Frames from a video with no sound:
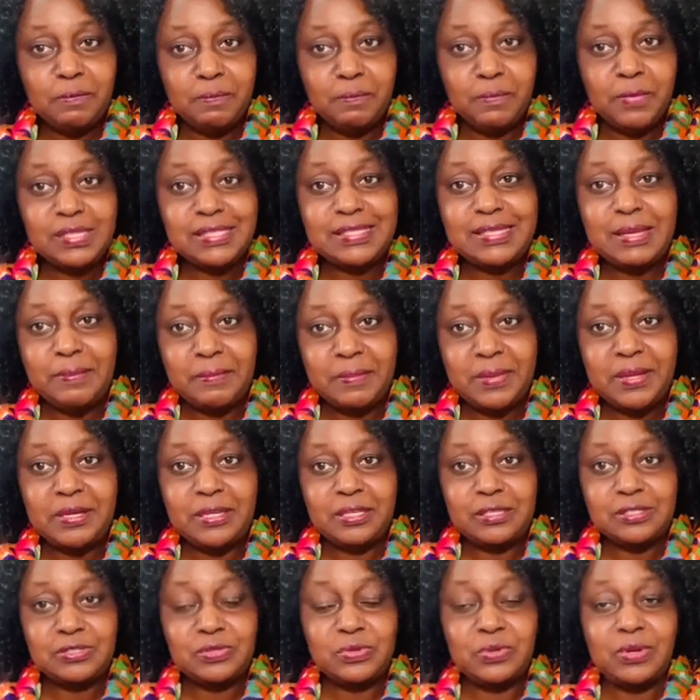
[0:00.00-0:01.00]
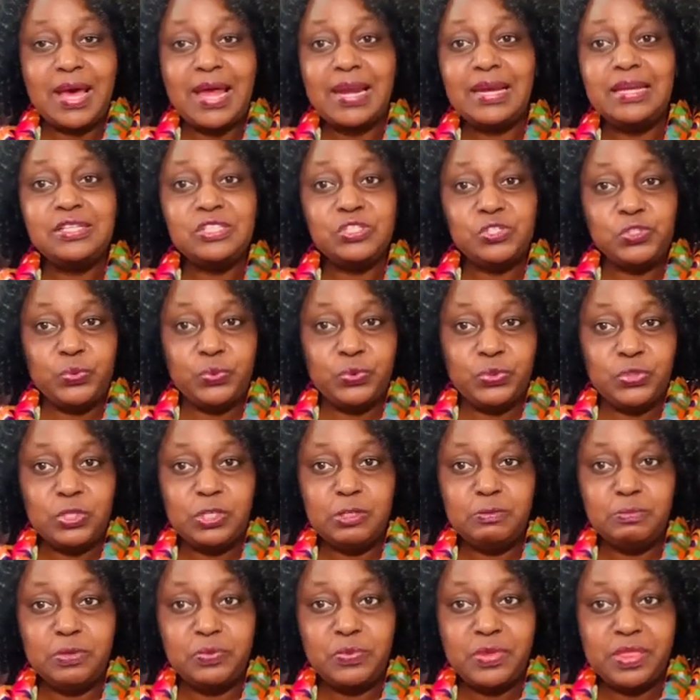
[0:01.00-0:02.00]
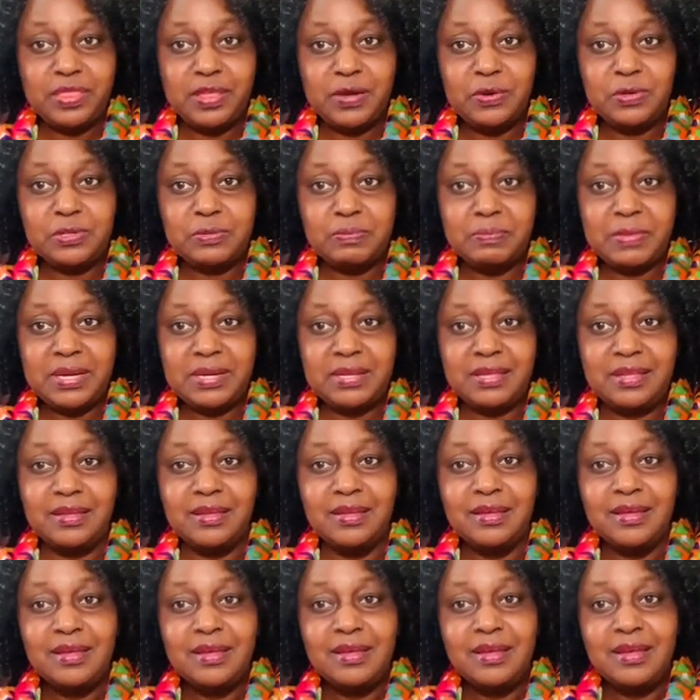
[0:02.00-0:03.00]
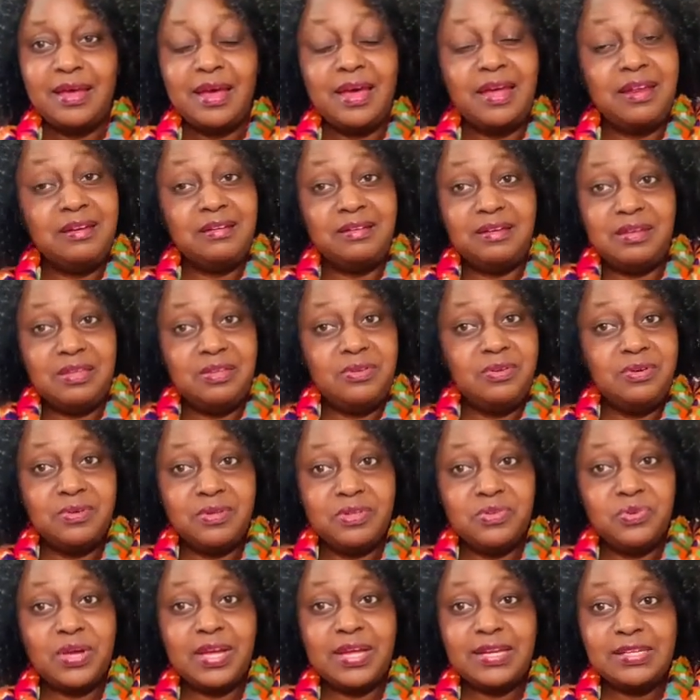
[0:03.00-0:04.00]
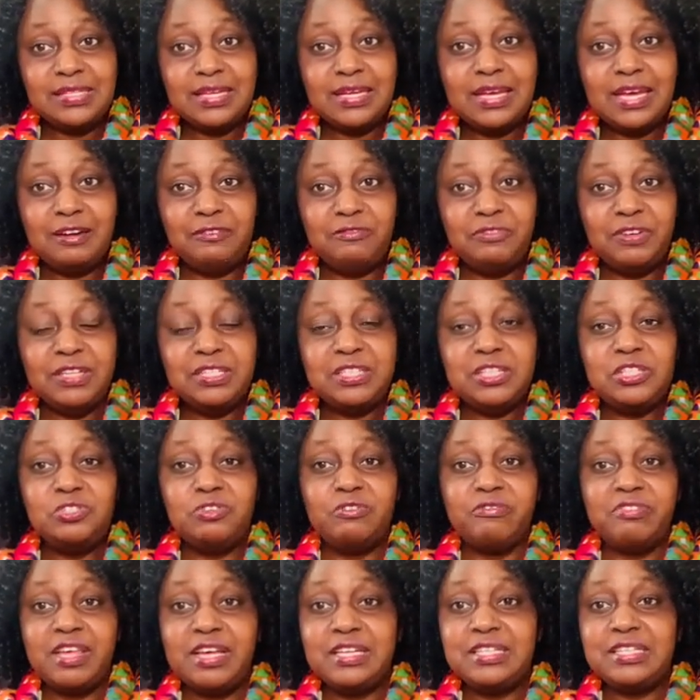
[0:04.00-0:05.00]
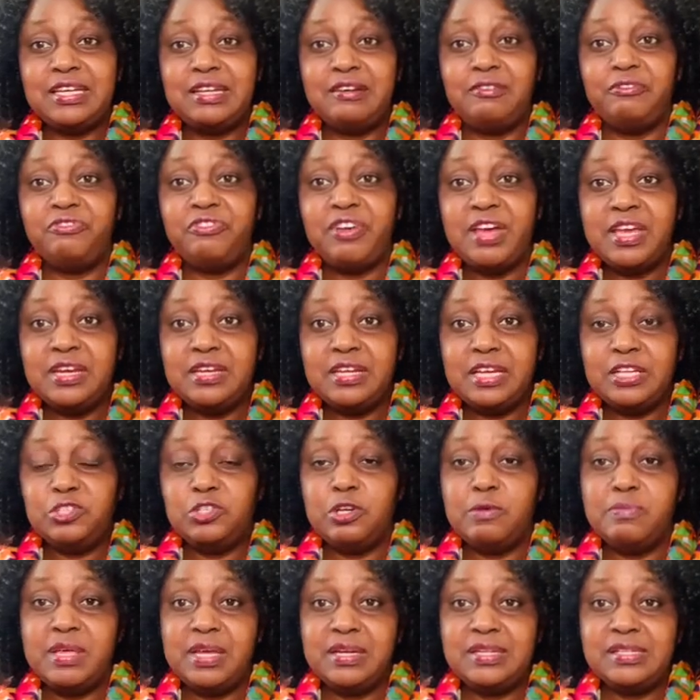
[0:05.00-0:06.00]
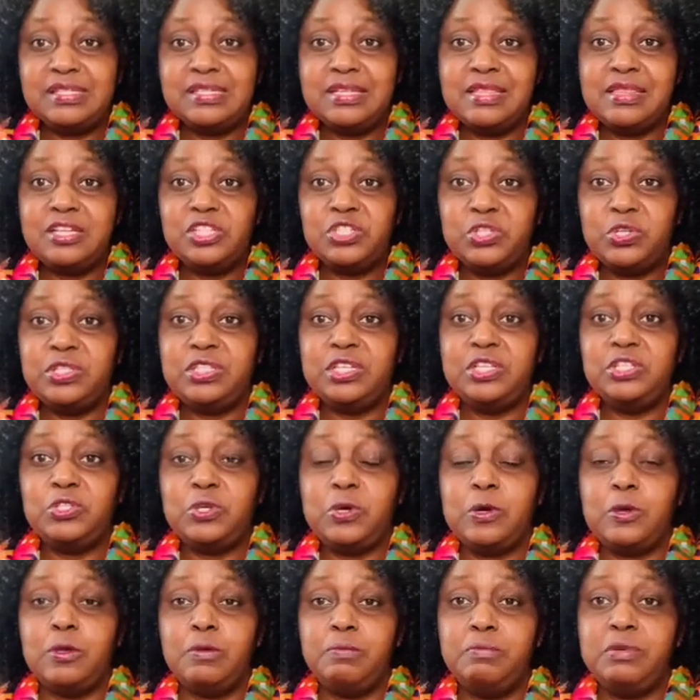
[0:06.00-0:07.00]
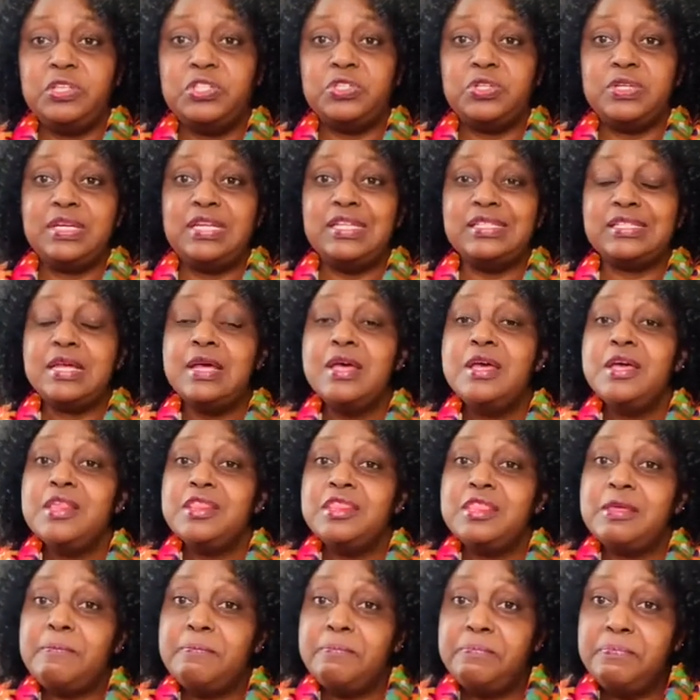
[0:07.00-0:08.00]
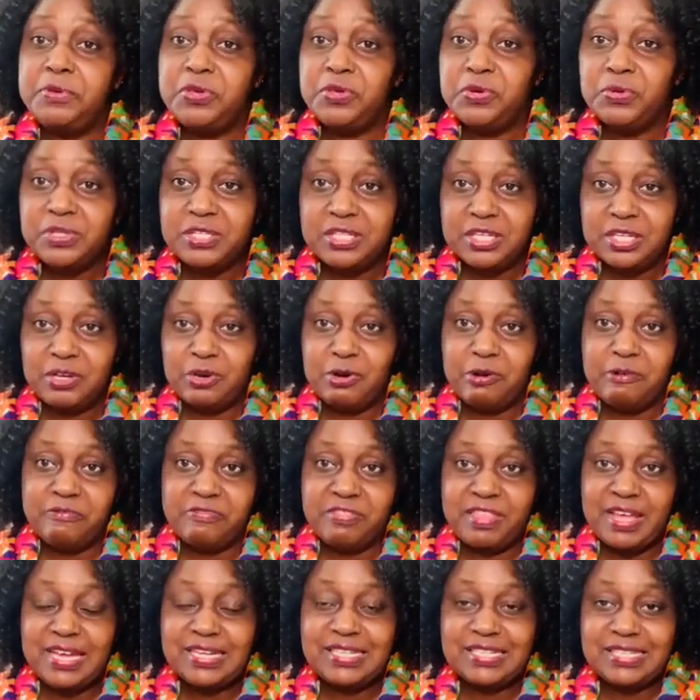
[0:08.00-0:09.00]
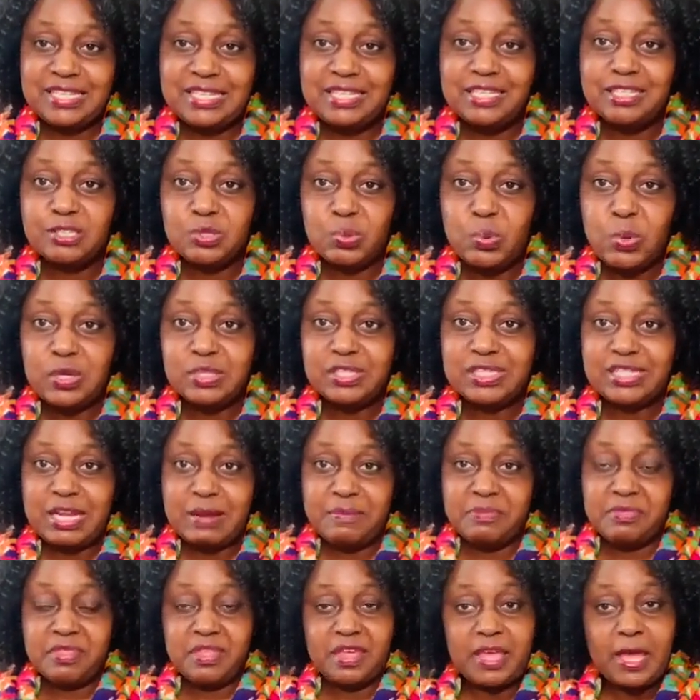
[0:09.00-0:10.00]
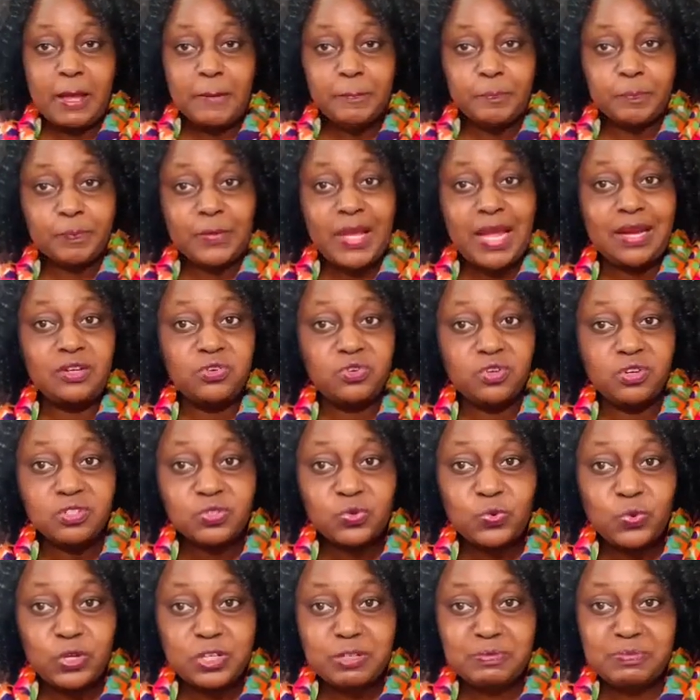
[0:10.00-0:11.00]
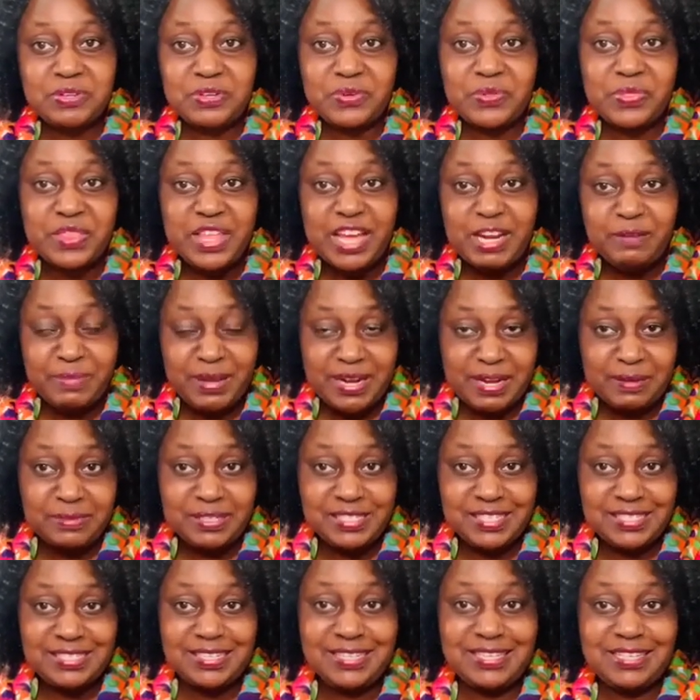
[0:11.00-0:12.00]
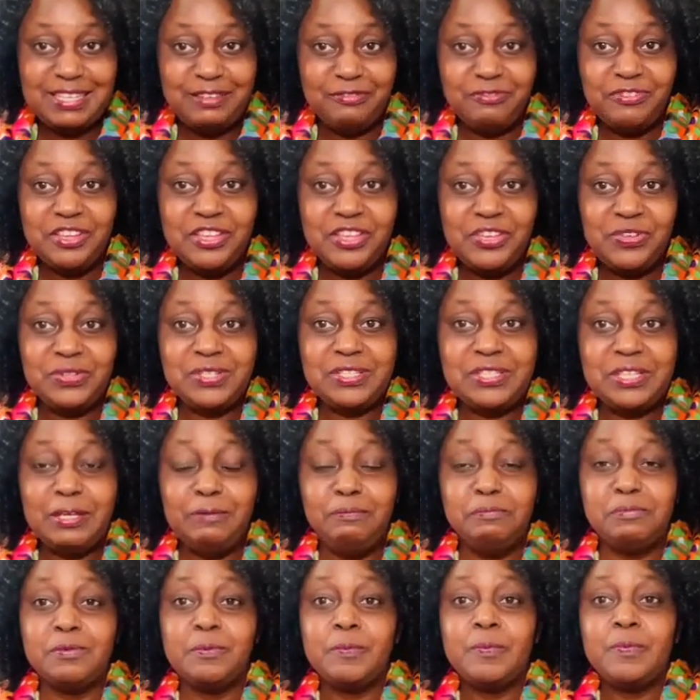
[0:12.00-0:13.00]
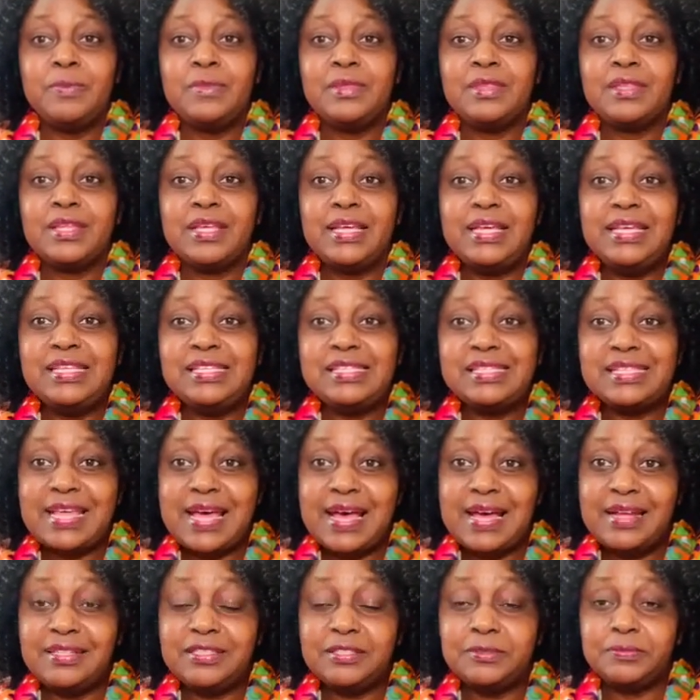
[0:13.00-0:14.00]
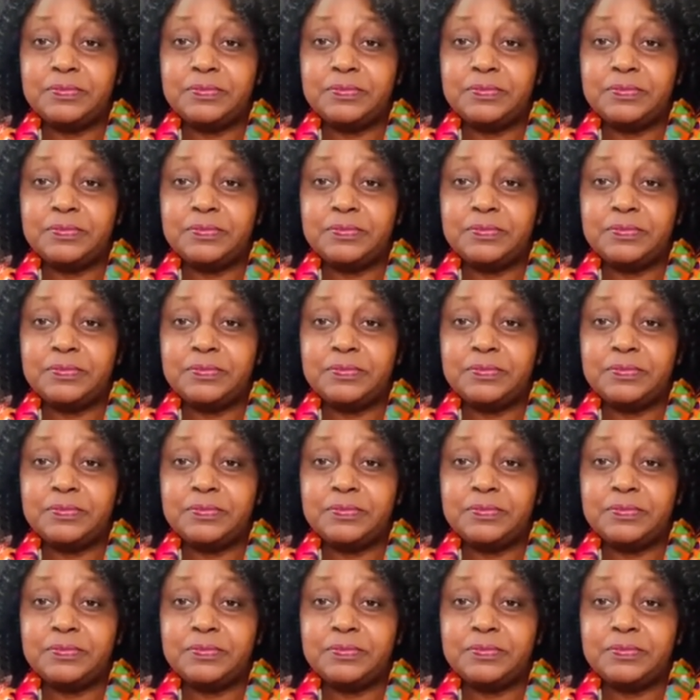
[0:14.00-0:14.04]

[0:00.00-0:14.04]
some money. So at least you will not be without money. And you know, you can take advantage of that and find a job that is in the shortage occupation list. The beauty of that is, whilst I'm there, and don't quote me on that, but I'm giving you a tip, is that